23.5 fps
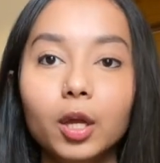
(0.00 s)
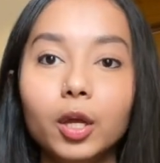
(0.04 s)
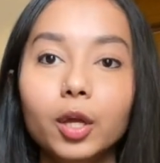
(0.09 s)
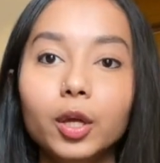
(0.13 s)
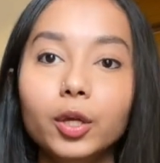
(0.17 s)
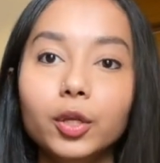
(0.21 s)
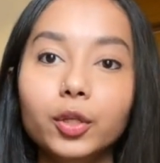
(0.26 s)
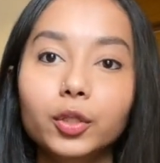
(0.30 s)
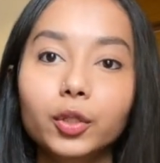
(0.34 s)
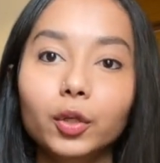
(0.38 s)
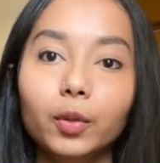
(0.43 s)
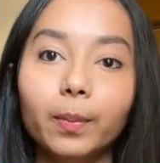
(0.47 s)

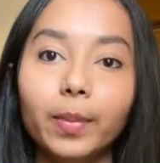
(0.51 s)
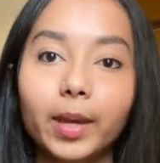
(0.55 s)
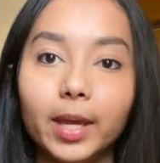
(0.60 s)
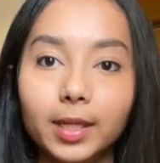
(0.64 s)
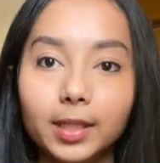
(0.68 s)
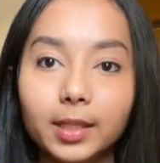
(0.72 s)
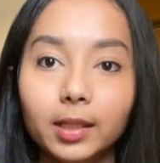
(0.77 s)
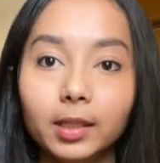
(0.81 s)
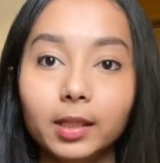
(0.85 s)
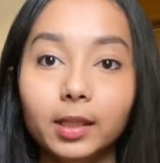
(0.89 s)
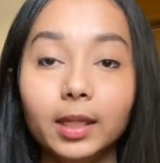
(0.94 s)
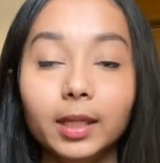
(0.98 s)
So
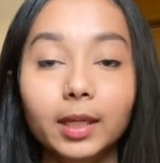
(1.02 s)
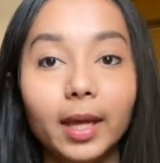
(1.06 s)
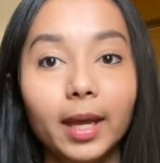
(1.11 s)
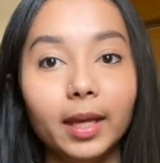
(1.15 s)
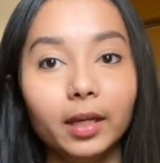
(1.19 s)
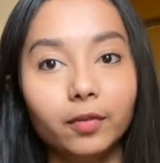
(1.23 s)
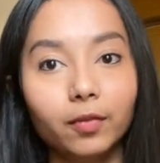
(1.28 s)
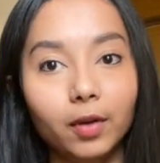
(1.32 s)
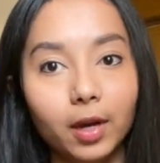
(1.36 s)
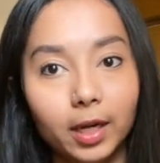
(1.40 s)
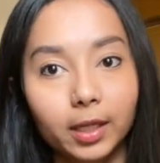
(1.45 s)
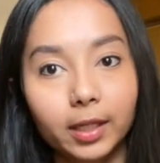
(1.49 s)
basically,
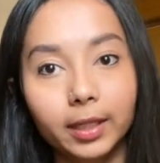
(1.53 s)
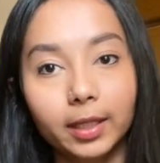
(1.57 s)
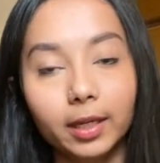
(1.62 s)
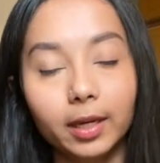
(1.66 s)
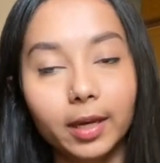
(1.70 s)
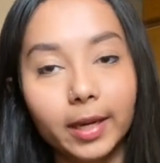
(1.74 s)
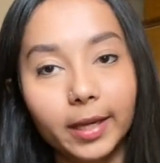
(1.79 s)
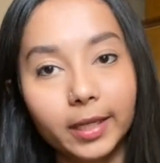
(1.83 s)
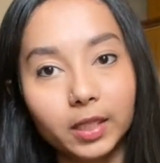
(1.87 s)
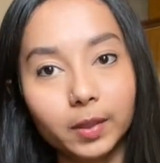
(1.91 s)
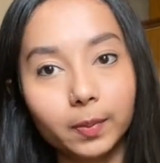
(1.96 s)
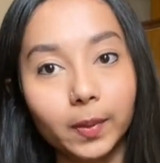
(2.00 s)
like
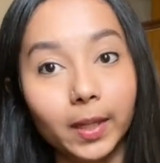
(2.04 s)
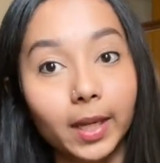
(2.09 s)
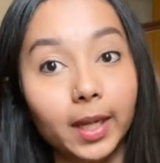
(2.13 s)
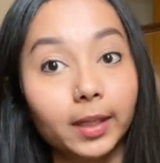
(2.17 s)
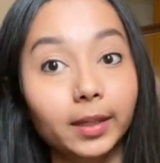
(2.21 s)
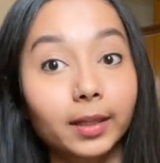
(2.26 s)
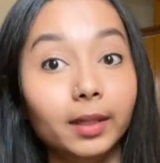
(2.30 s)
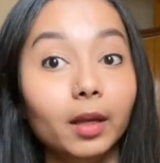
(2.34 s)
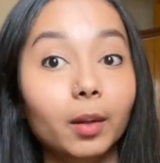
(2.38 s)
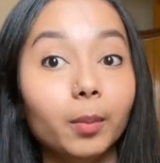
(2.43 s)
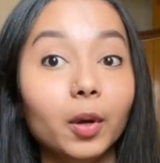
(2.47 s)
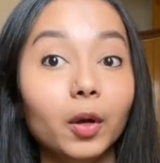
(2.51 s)
Varalika
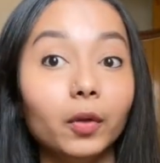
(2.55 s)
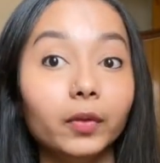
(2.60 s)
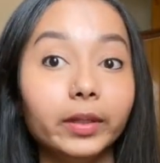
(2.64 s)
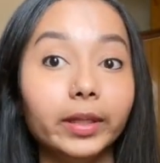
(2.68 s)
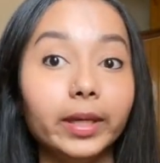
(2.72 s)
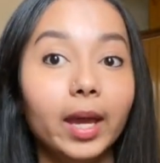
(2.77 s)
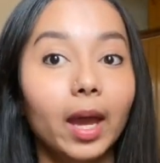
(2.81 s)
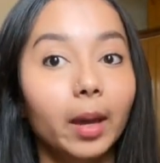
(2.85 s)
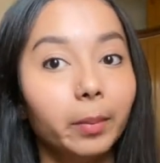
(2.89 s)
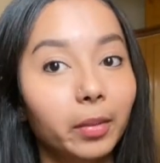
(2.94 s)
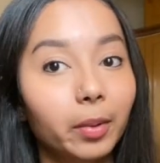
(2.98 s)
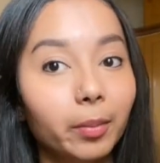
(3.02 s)
explained about the
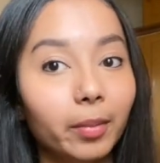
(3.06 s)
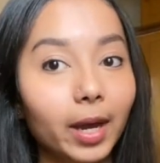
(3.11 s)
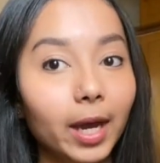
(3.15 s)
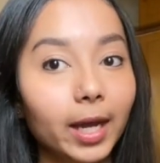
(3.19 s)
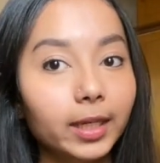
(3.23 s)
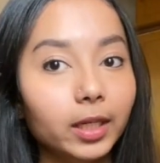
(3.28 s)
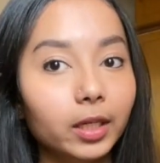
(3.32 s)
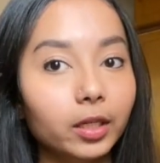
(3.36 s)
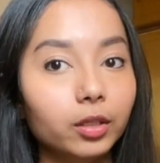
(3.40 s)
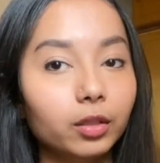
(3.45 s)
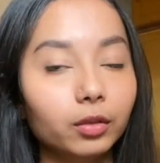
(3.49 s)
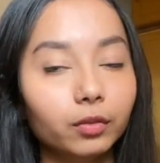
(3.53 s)

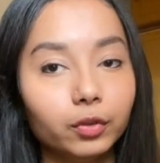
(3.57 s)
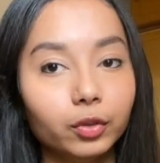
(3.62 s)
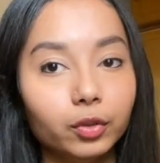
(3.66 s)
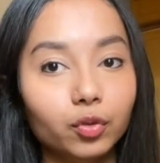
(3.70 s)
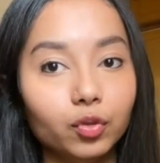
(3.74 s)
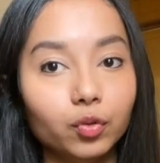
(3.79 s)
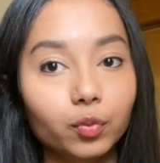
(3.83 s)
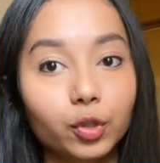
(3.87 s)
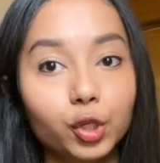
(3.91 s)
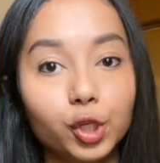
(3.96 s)
MMI interviews,